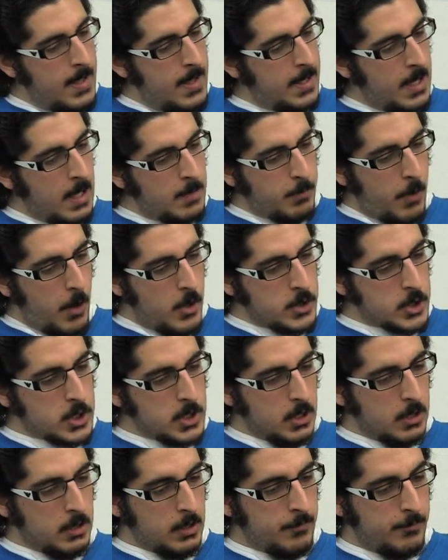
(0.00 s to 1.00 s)
And I
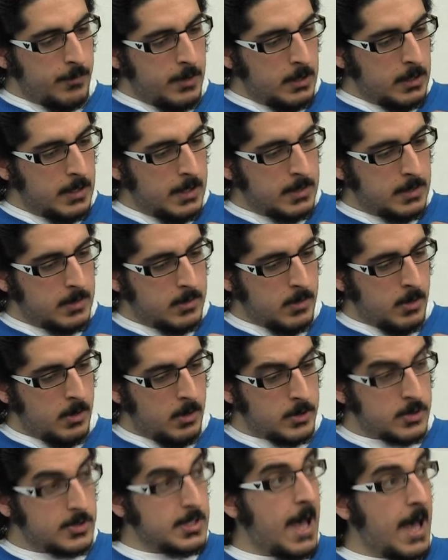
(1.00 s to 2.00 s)
personally feel that
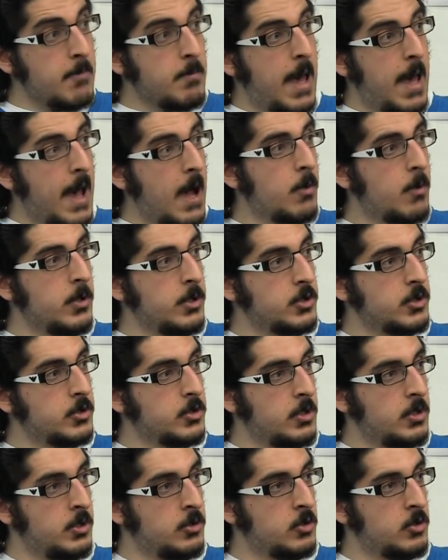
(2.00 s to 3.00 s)
uh, Sam
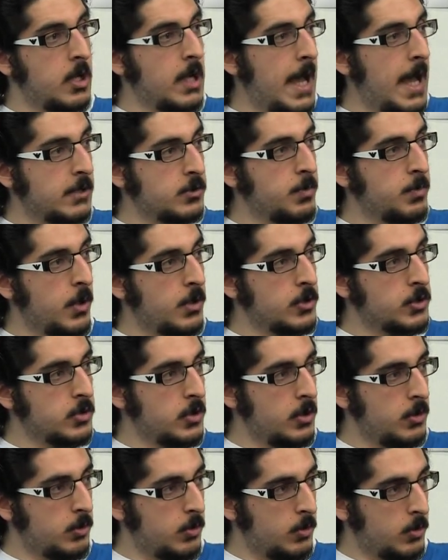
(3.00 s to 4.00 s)
Harris is the last
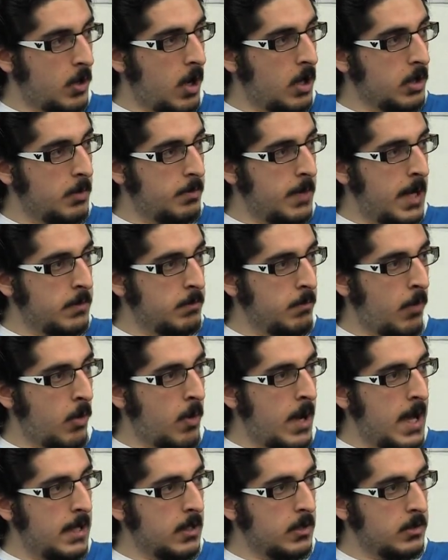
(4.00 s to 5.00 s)
person to talk about
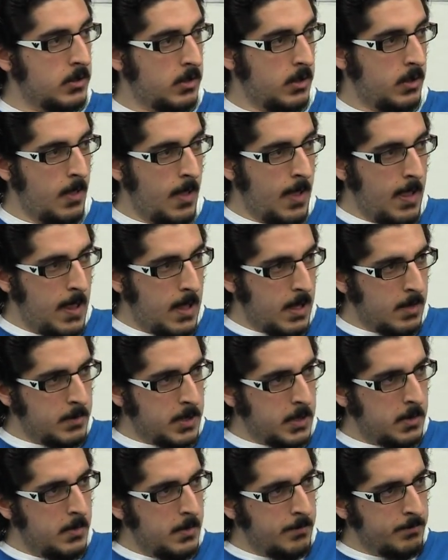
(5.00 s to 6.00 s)
morality. I
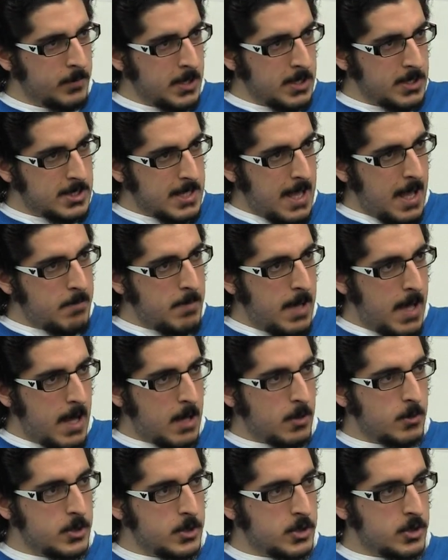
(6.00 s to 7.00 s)
mean, Sam
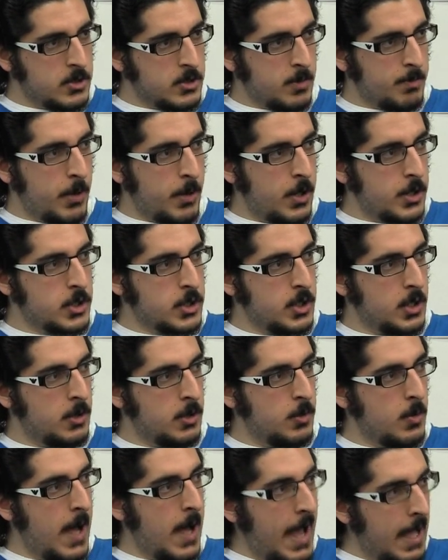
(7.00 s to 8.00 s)
Harris is a
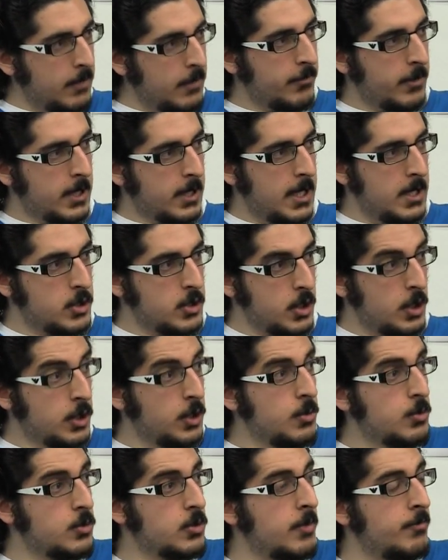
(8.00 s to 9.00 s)
person who advocates the
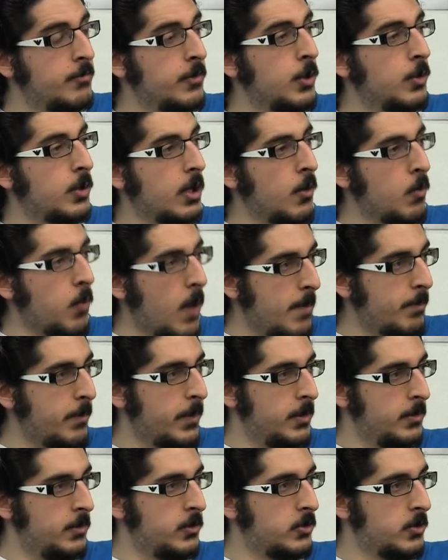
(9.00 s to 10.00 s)
use of nuclear
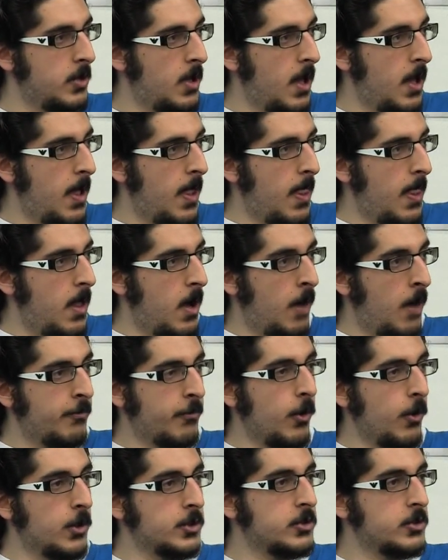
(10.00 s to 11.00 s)
weapons,
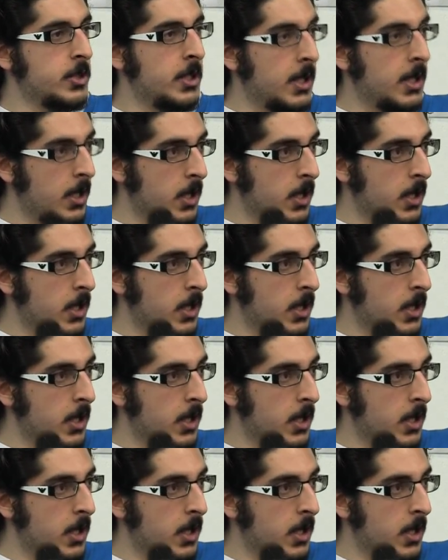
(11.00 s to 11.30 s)
of course, in